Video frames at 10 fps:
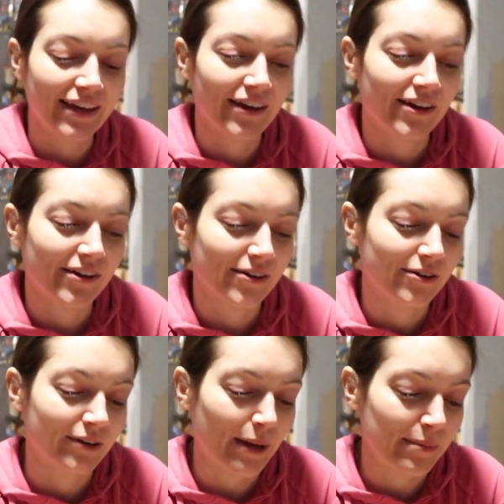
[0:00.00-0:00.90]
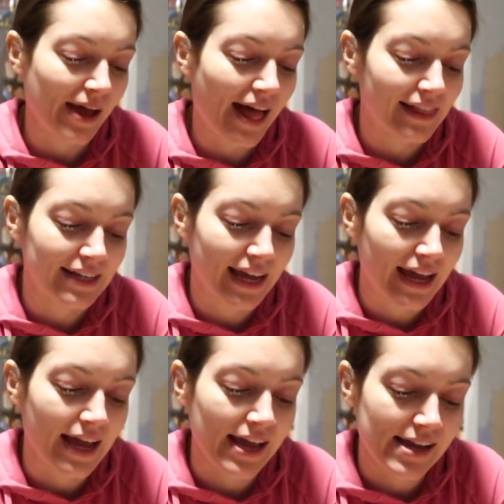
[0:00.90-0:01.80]
Happy holidays. Happy
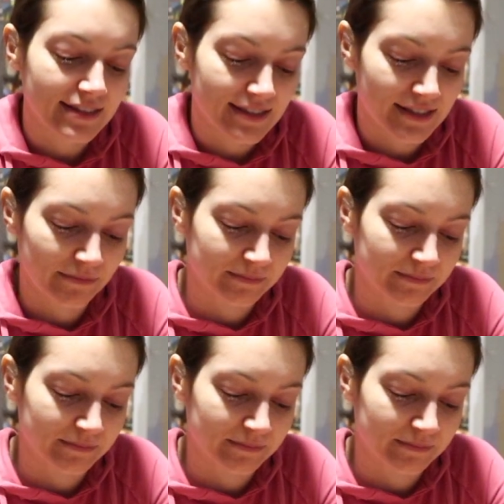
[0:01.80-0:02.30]
holidays.